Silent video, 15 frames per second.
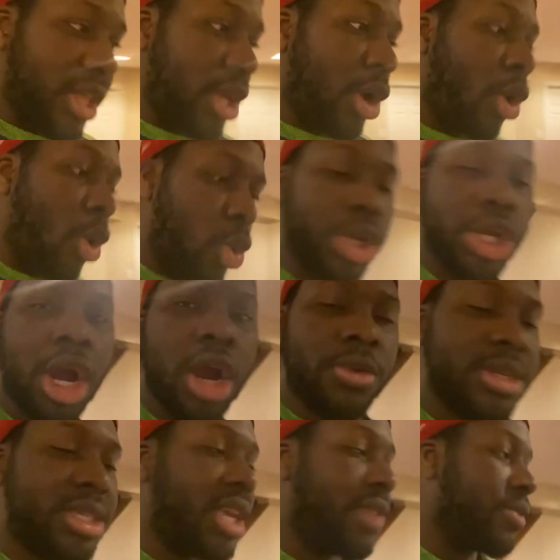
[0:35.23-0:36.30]
holding our
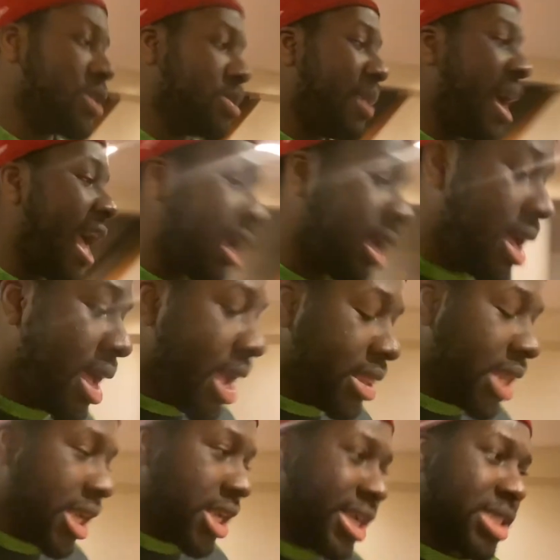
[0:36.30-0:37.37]
receivers back.
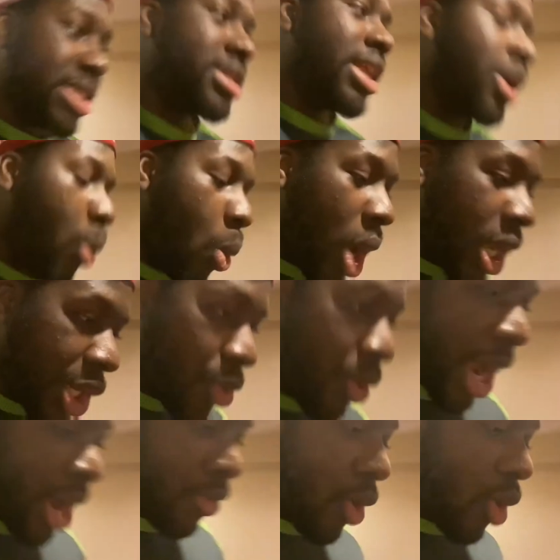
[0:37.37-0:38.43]
They want
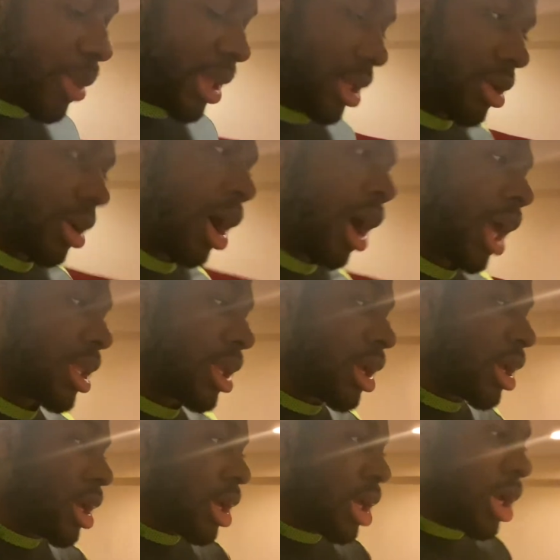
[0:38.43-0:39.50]
Greg Roman gone.
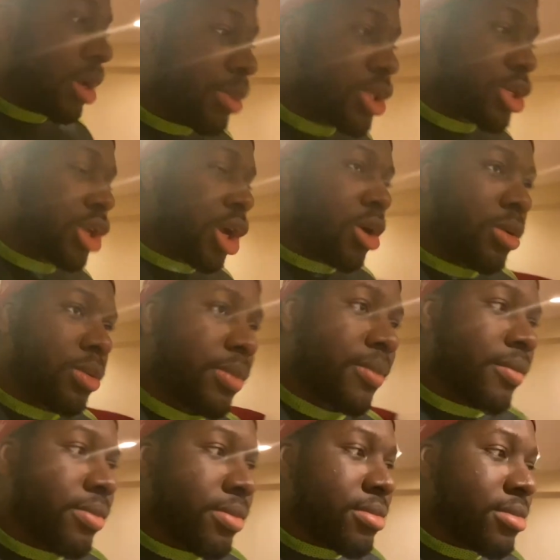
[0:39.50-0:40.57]
But you know,
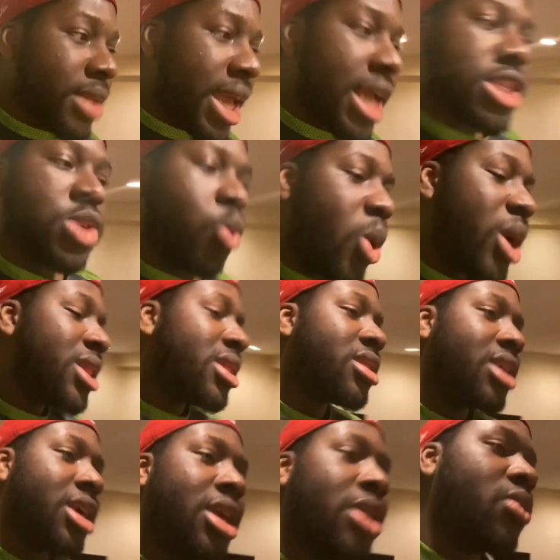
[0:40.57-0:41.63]
it's one
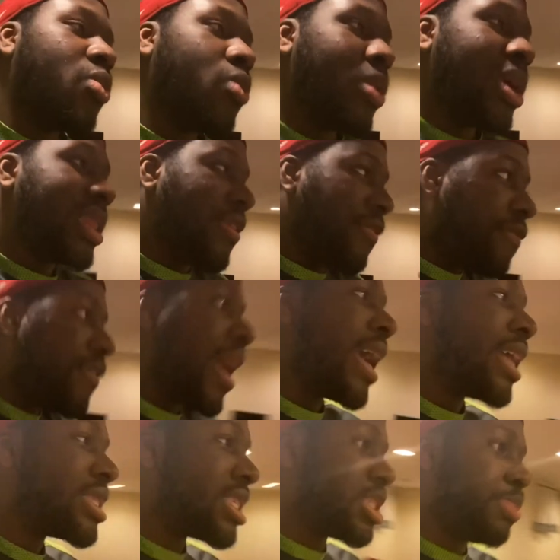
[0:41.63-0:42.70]
thing when the
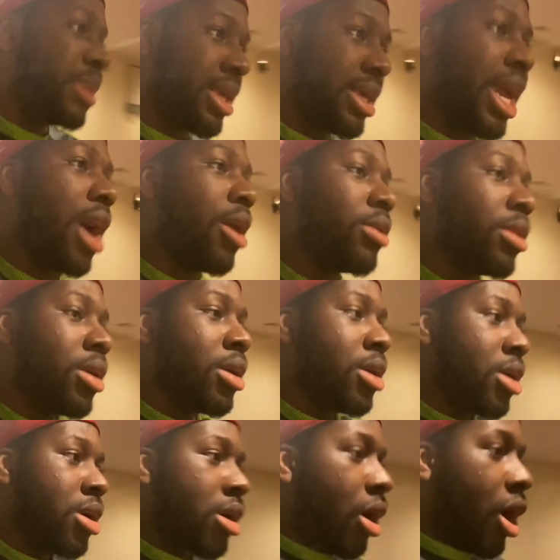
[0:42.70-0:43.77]
fans speak out
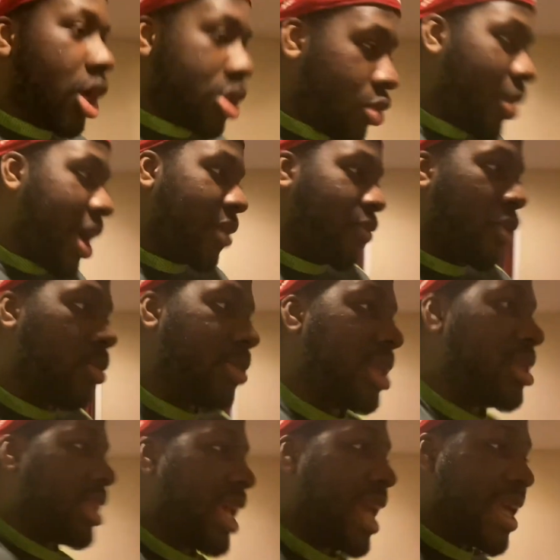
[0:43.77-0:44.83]
on Greg
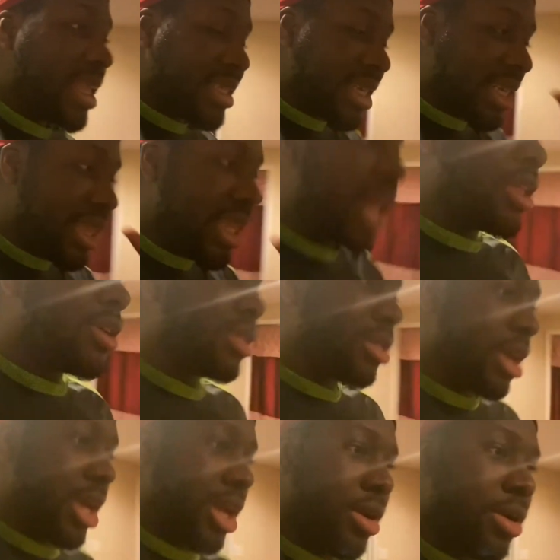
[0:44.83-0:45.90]
Roman. It's another
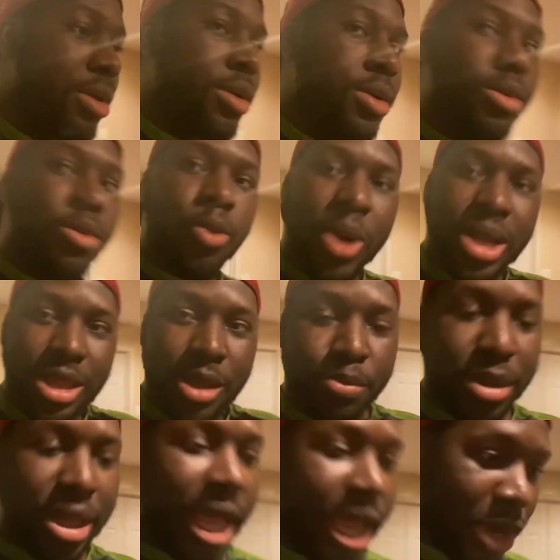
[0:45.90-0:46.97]
thing when the
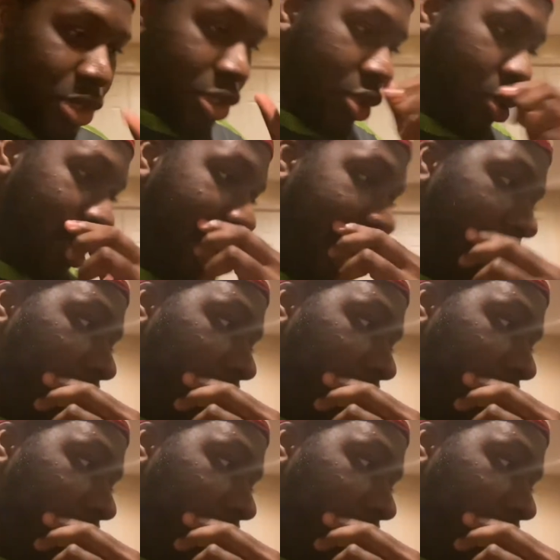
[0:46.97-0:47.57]
players do that.